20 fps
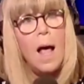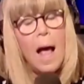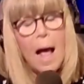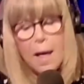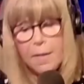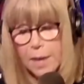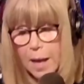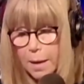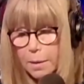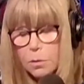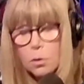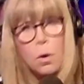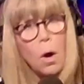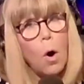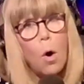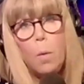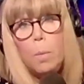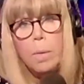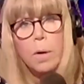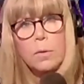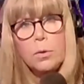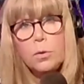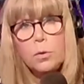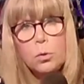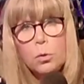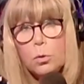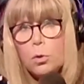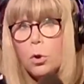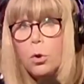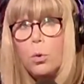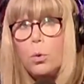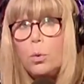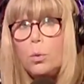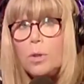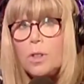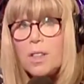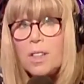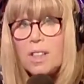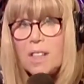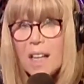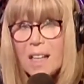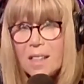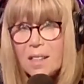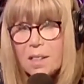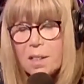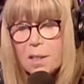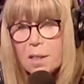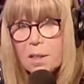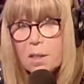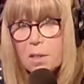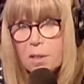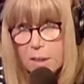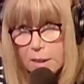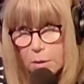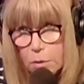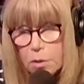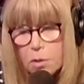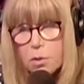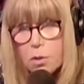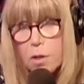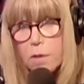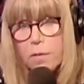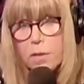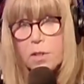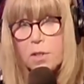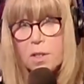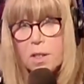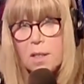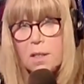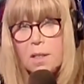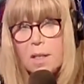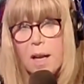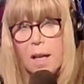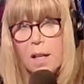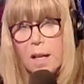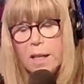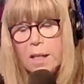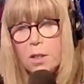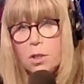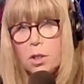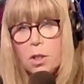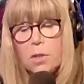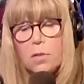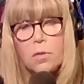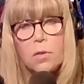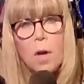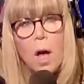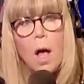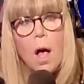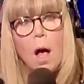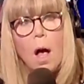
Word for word: and that almost two dozen Secret Service detail agents